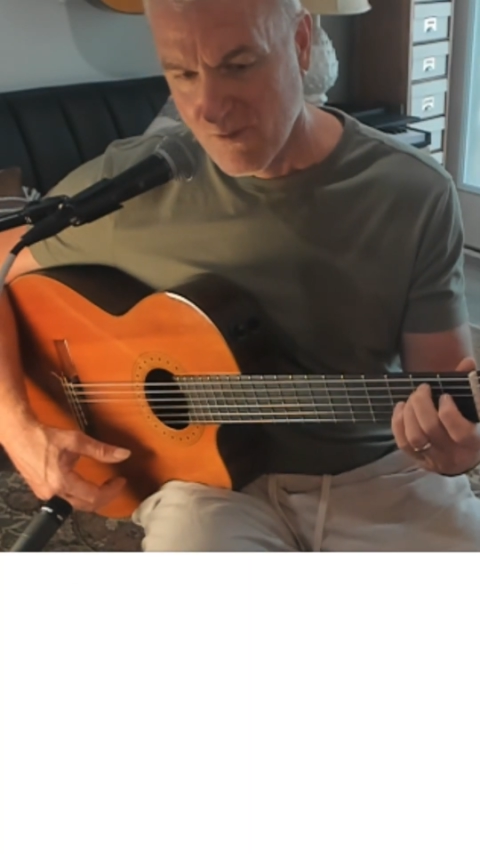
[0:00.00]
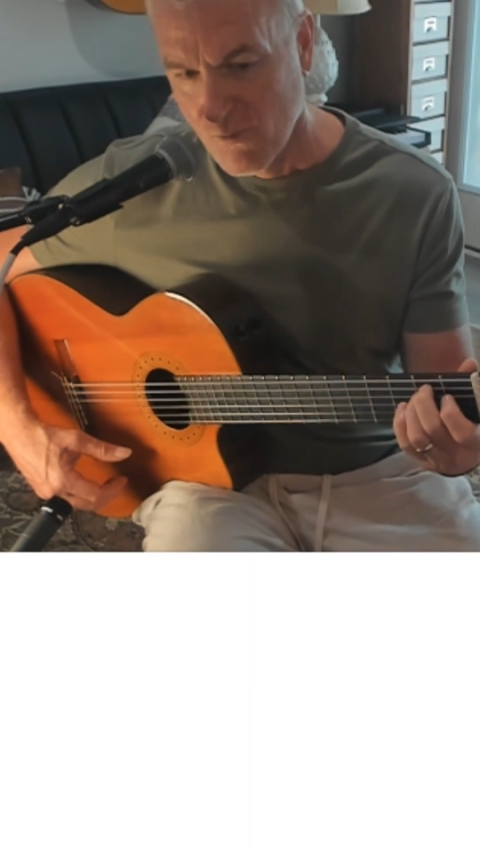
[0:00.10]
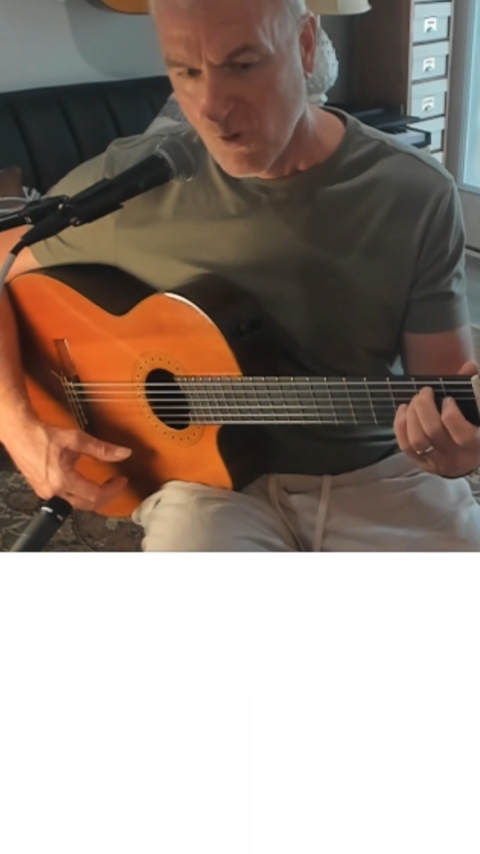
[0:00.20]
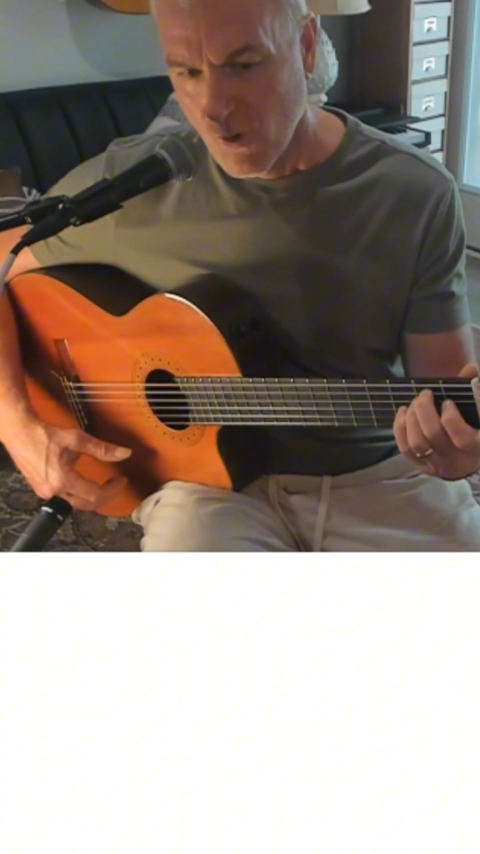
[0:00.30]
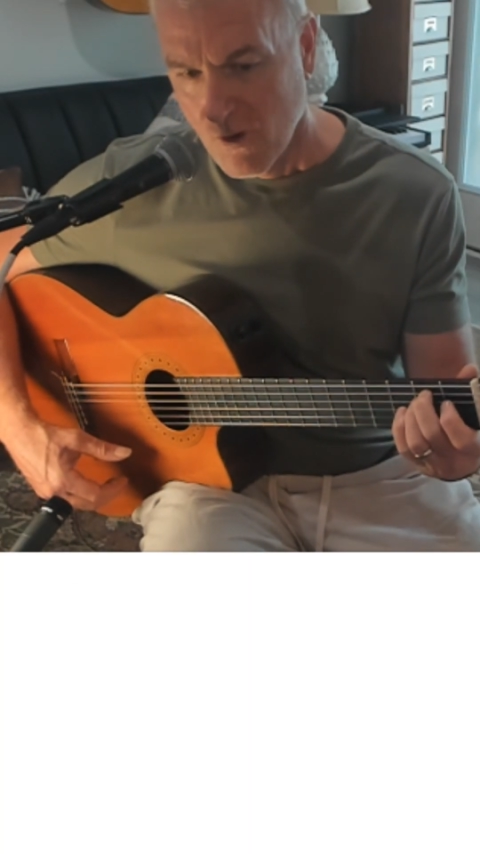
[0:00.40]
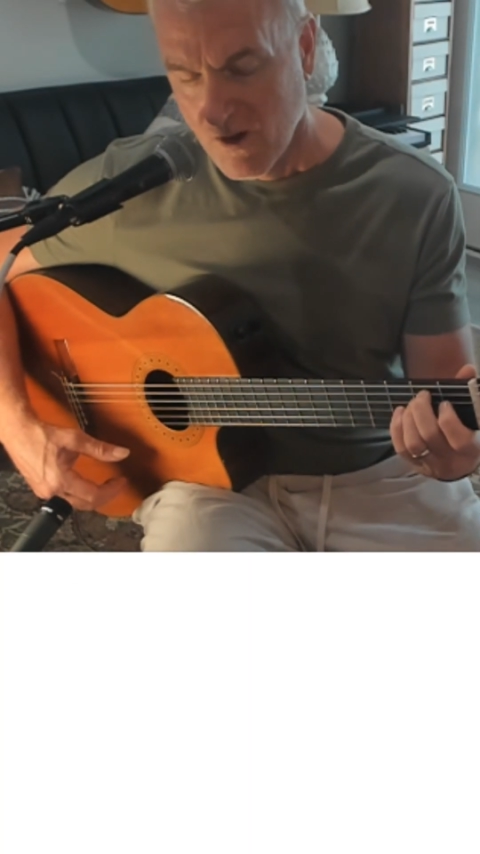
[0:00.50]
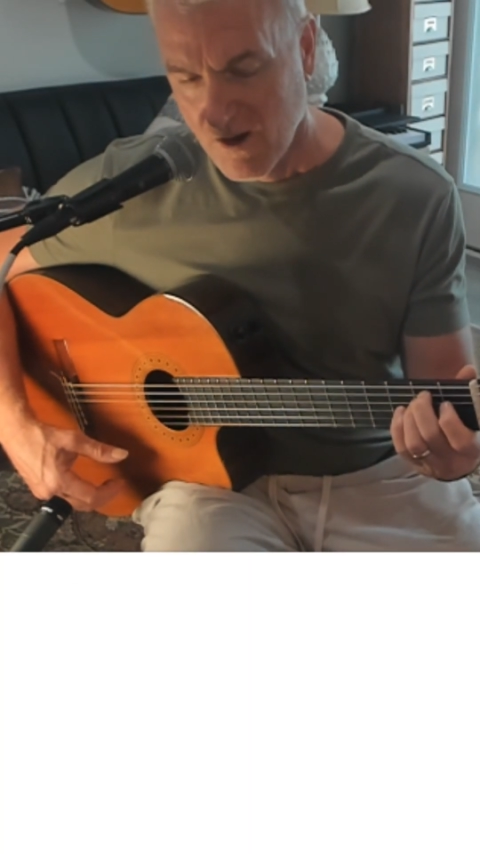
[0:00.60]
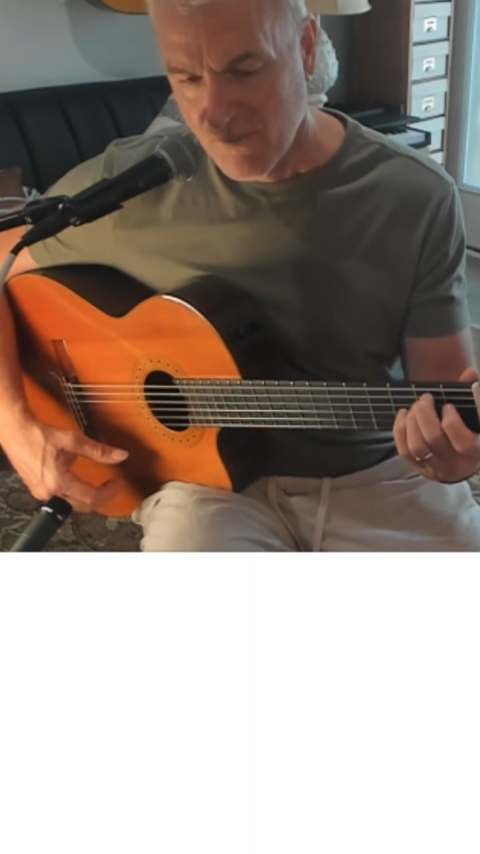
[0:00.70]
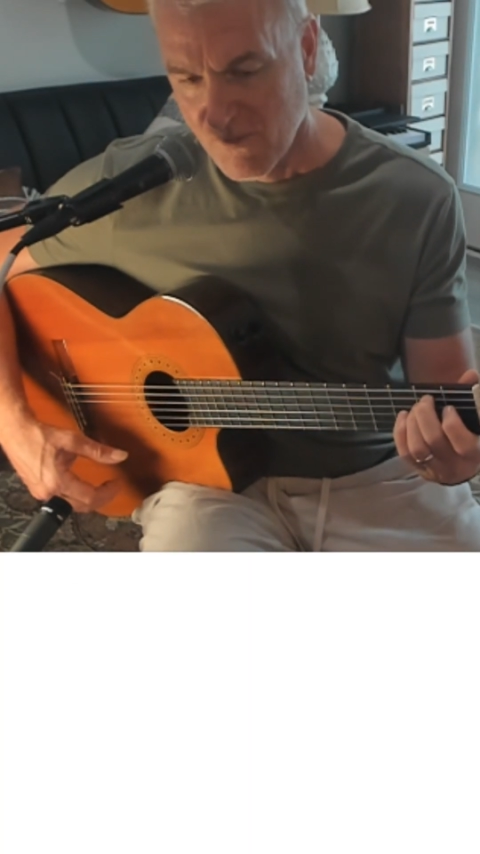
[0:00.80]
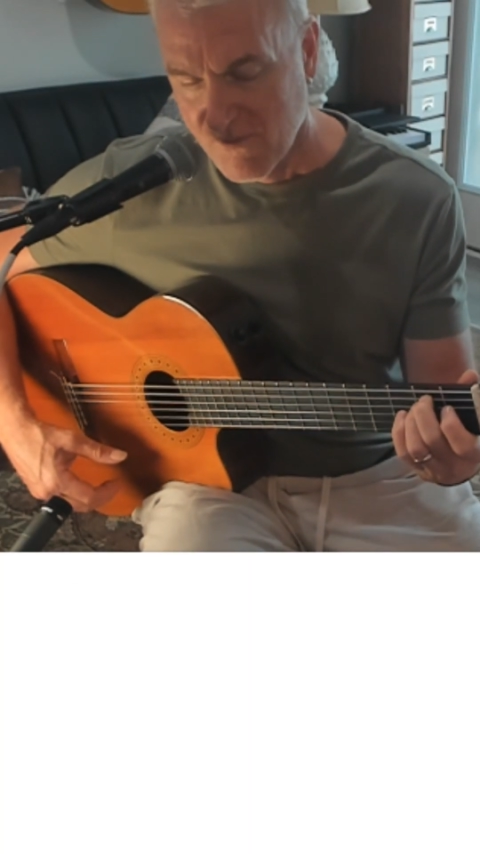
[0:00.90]
the
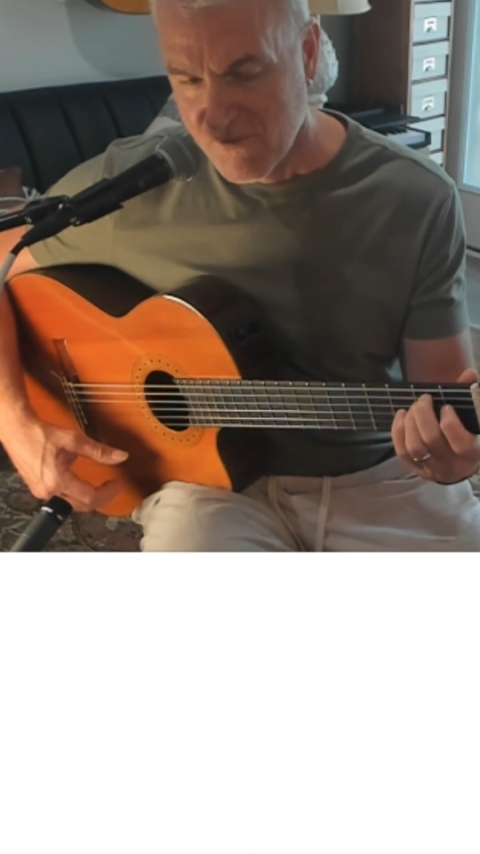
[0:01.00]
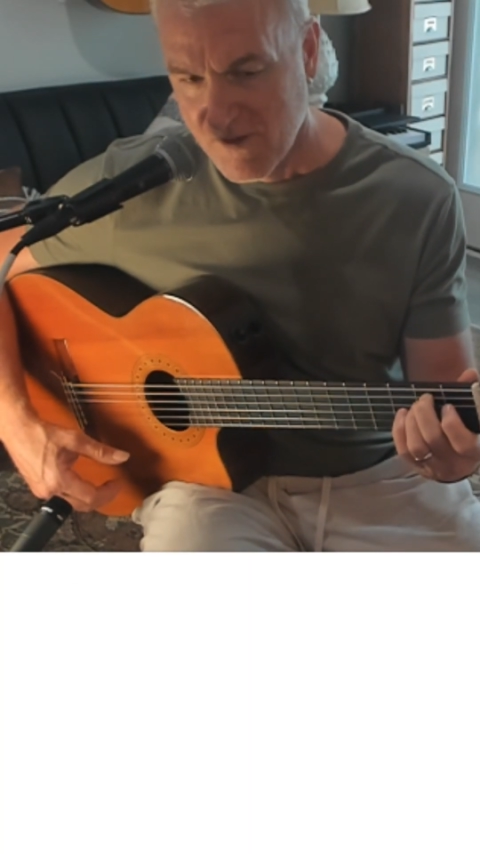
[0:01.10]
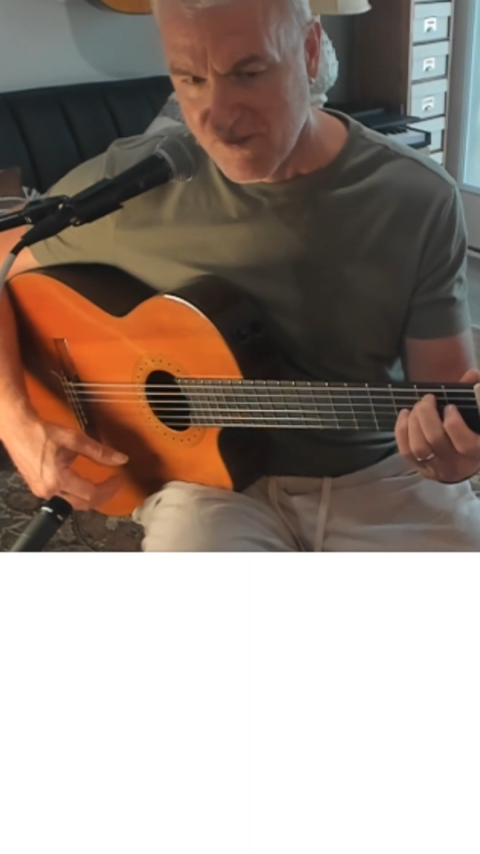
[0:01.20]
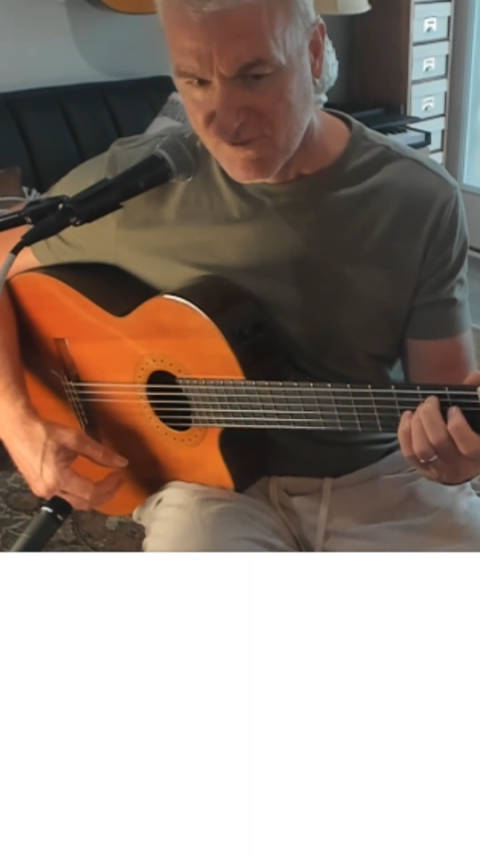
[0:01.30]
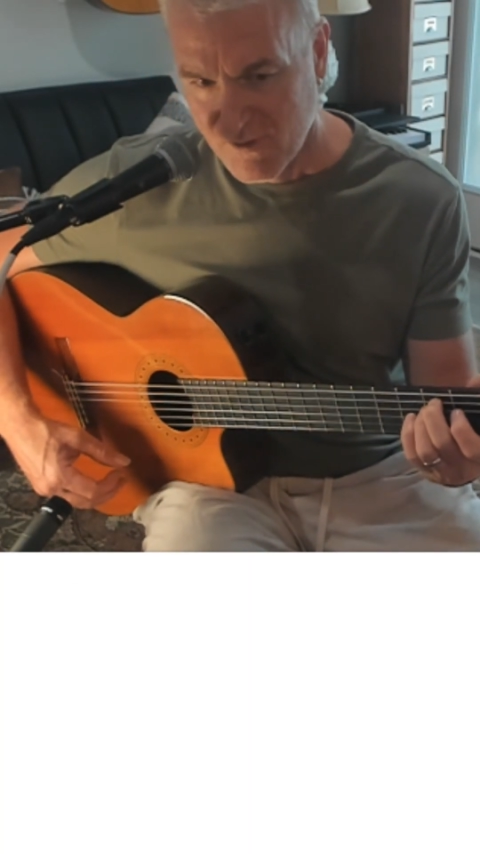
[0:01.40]
5th